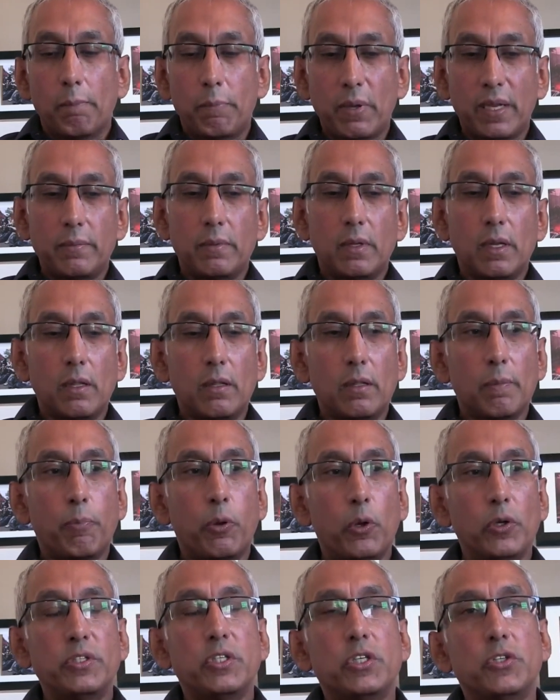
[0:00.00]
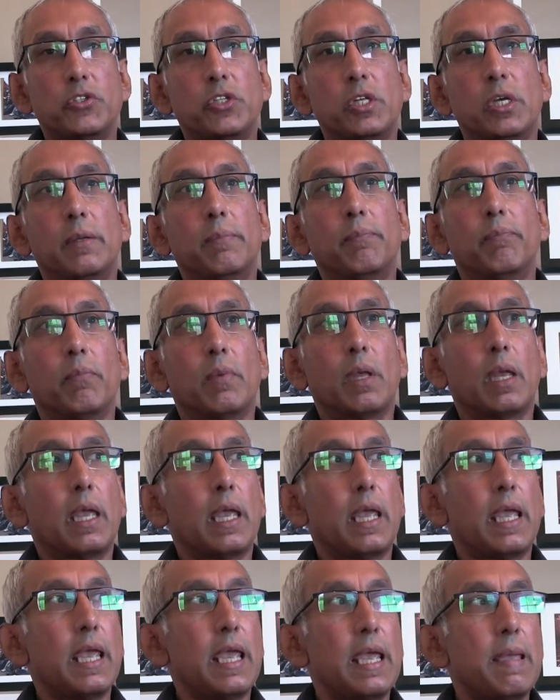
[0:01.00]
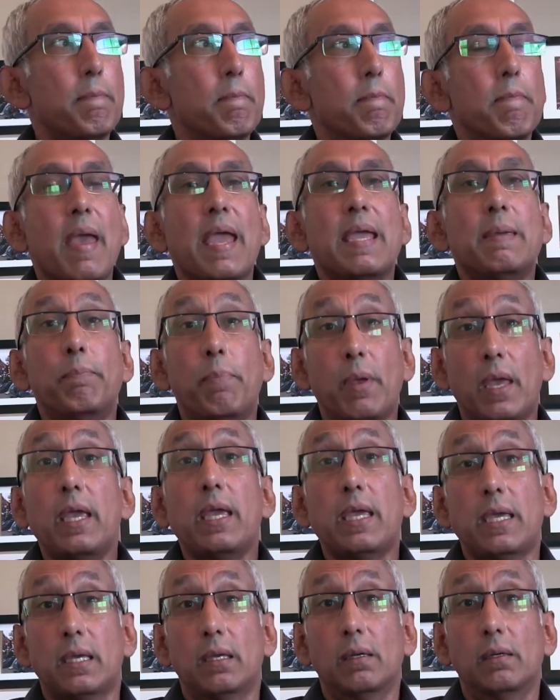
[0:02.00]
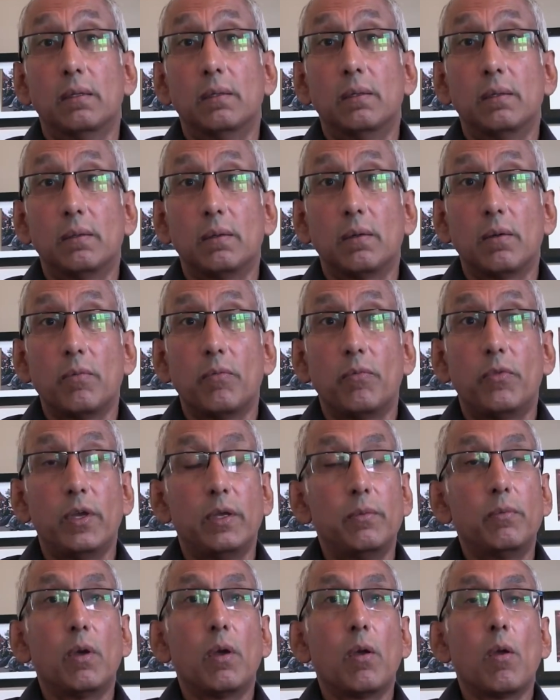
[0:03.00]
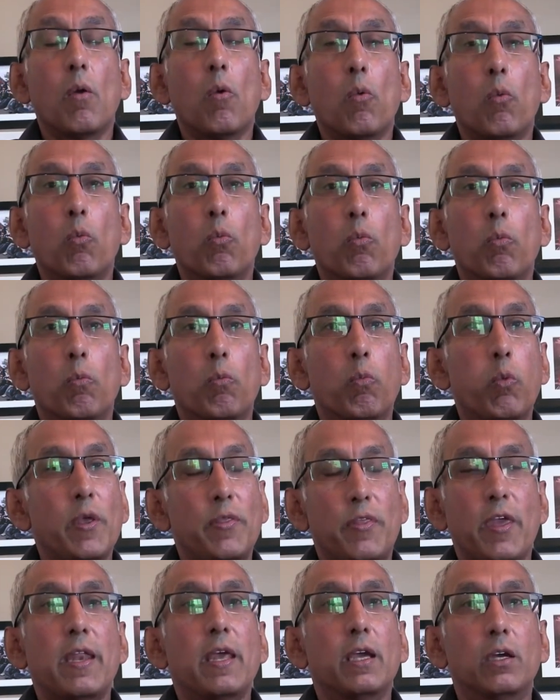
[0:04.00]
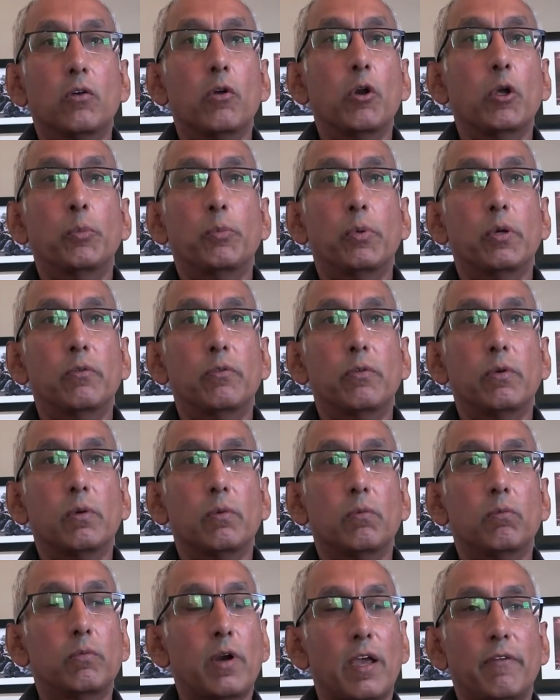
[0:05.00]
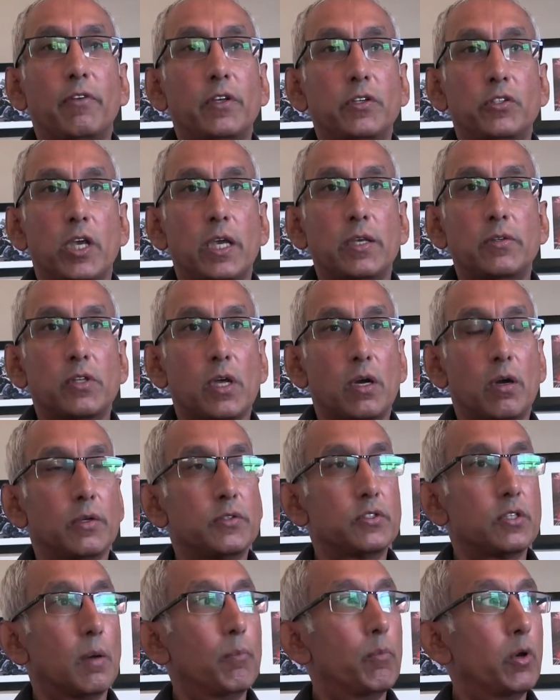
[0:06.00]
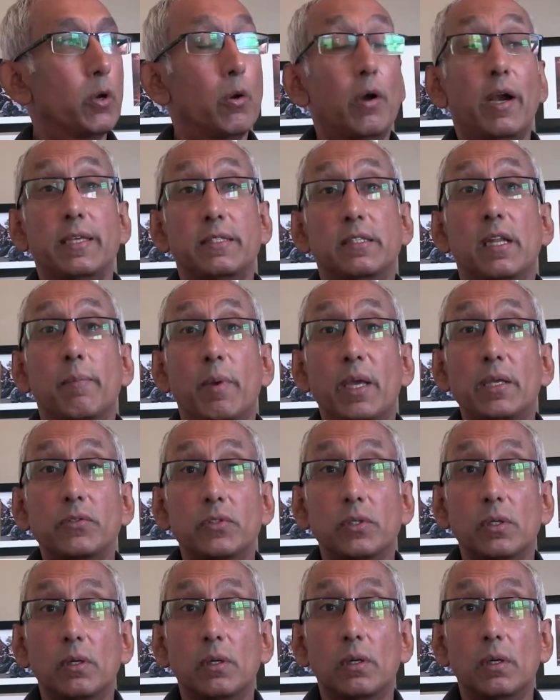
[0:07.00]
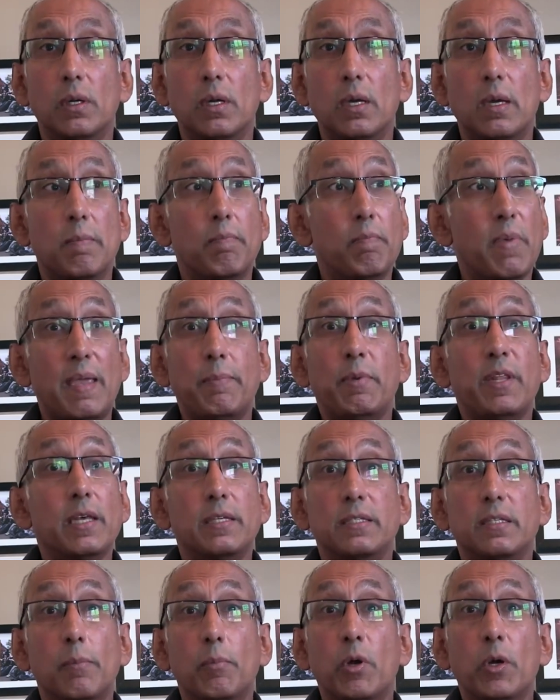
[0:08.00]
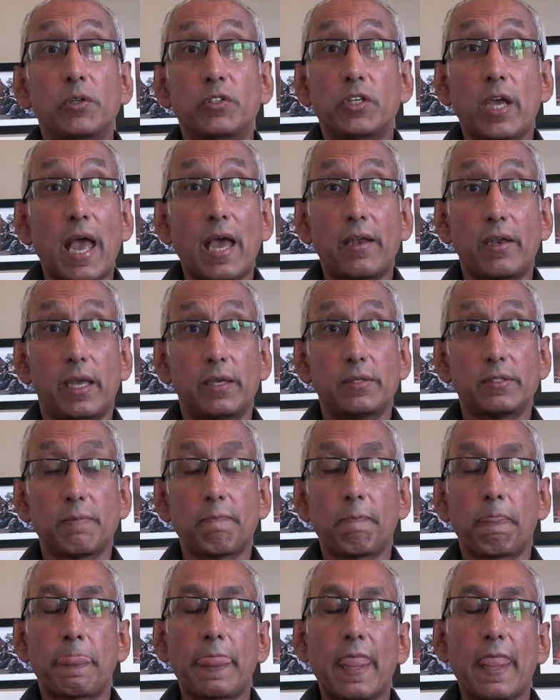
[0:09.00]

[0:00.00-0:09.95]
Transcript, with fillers: But the point is that it may be that within a group of refugees, there are some who are Islamists, maybe there's some who are jihadists.